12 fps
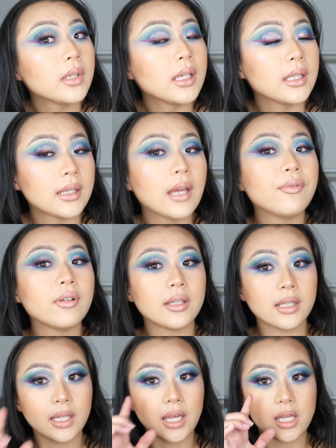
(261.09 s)
it
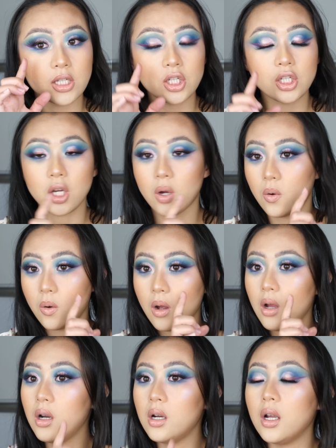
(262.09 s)
definitely can show
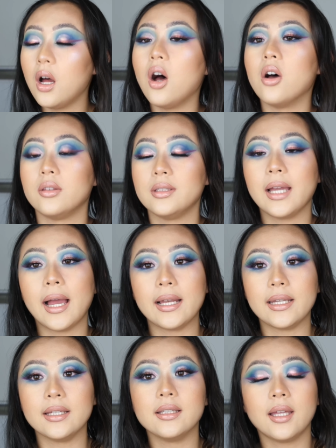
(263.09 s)
on the
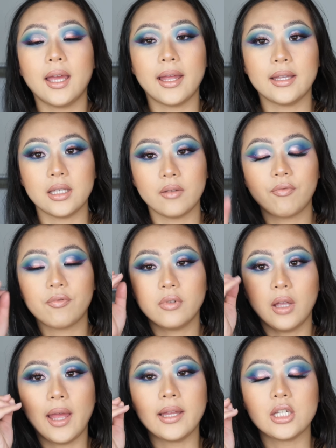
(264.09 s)
eyelid, and
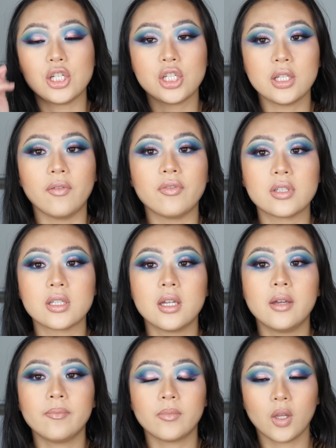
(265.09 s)
it shifts
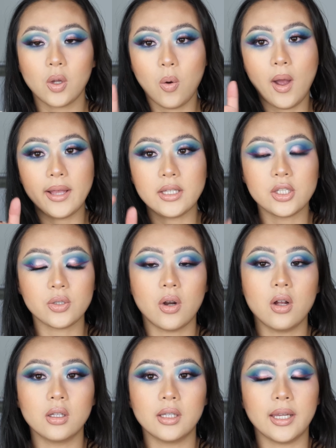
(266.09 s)
quite
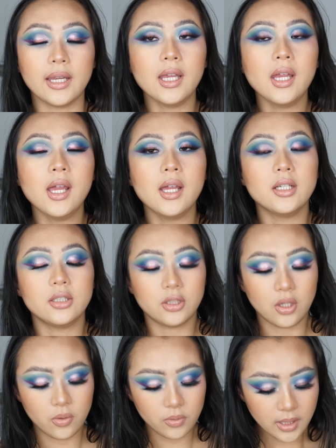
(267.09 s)
strongly.
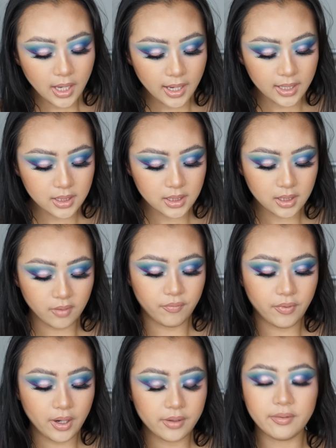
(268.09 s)
So yeah, it is a
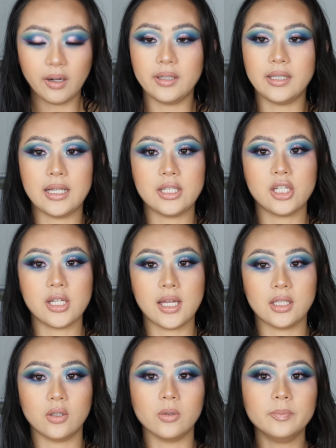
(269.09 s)
very nice
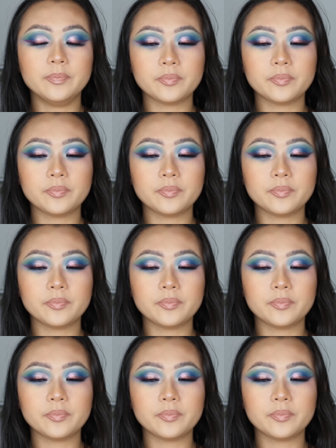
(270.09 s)
shadow.